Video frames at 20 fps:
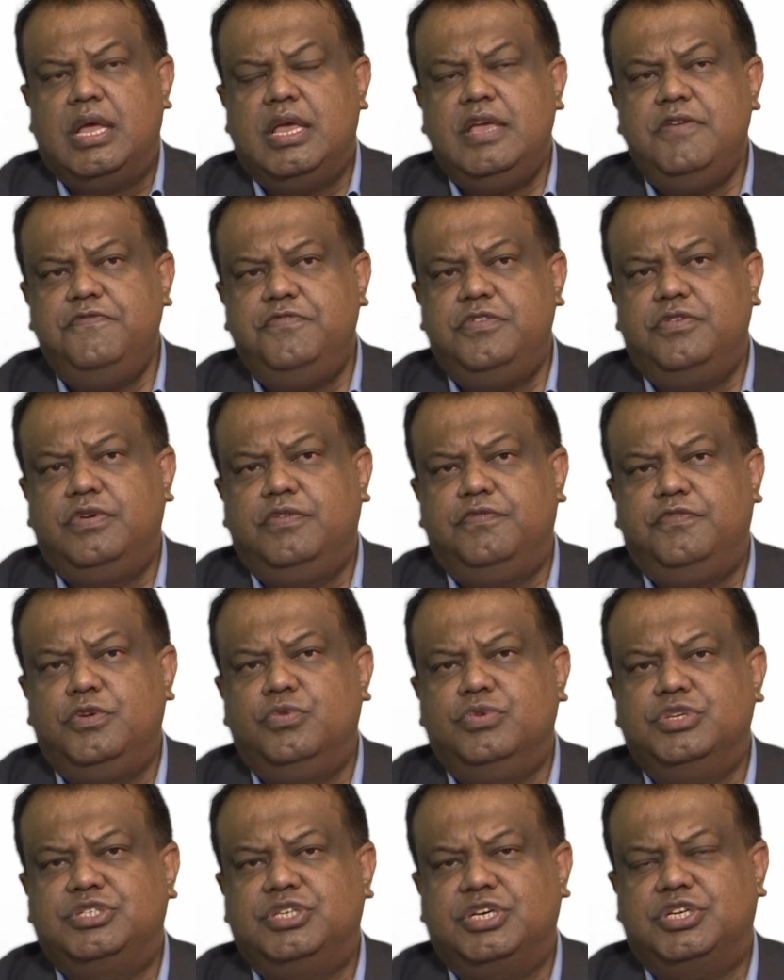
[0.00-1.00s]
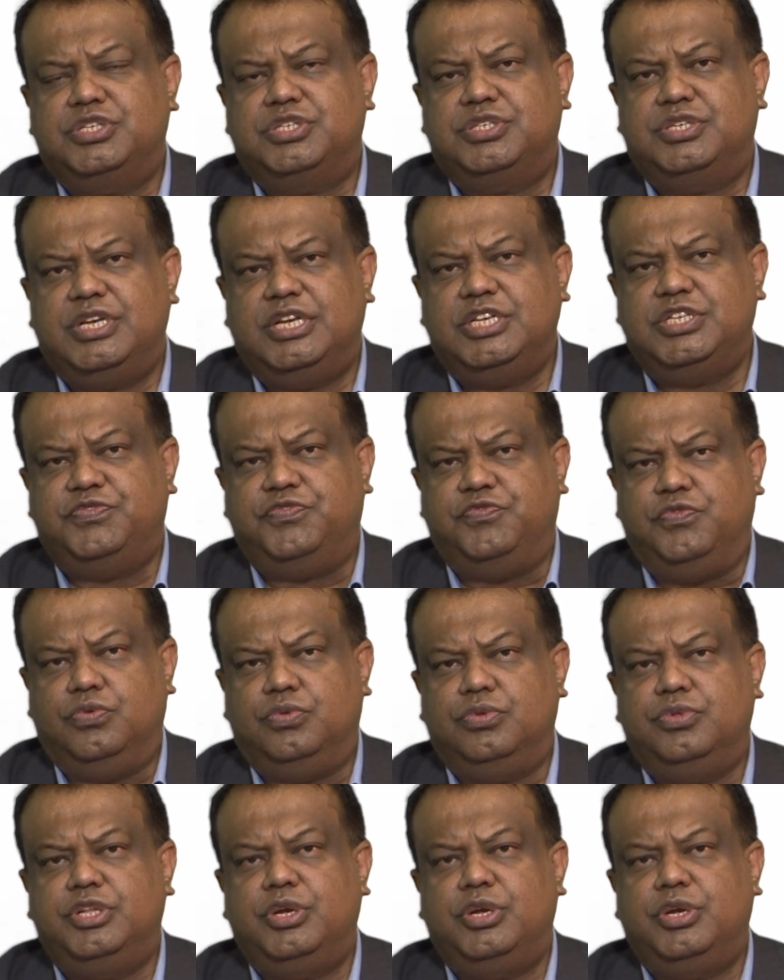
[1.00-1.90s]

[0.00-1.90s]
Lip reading: If the review is successful,